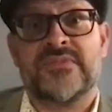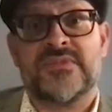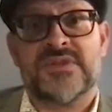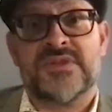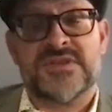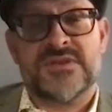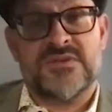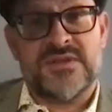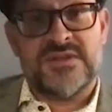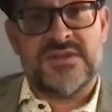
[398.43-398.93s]

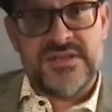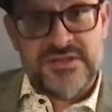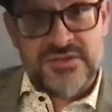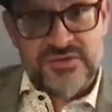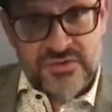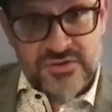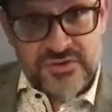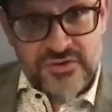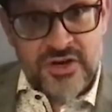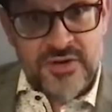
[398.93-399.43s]
So the
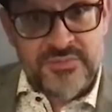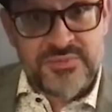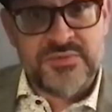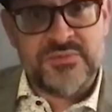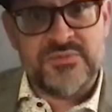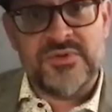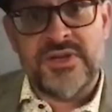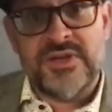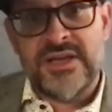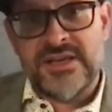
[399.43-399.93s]
digital adoption
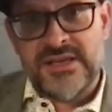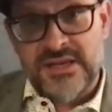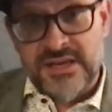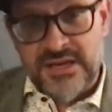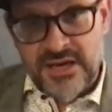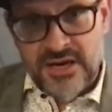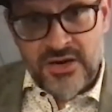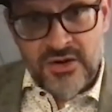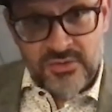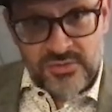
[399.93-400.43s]
plan
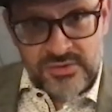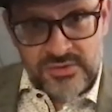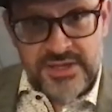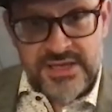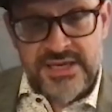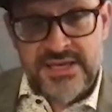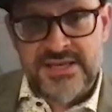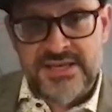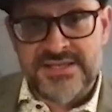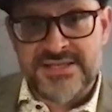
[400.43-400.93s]
kind of
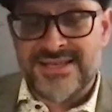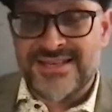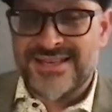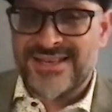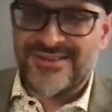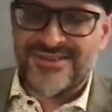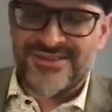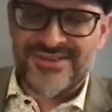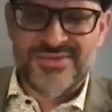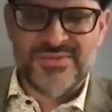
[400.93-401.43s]
outlays, like,
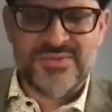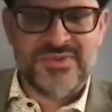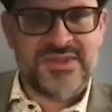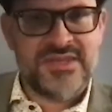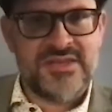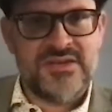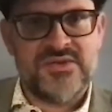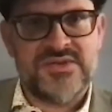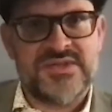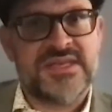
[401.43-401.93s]
here's what the
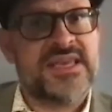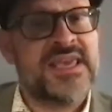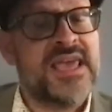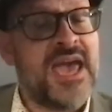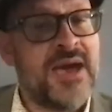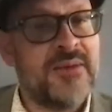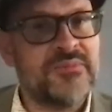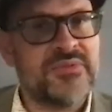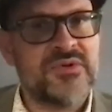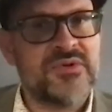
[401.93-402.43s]
use of
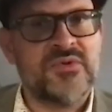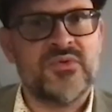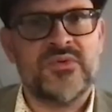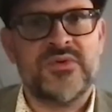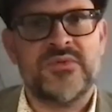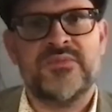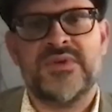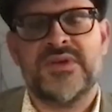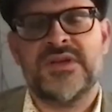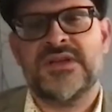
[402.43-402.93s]
capital
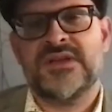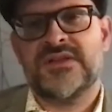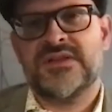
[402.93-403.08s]
would be.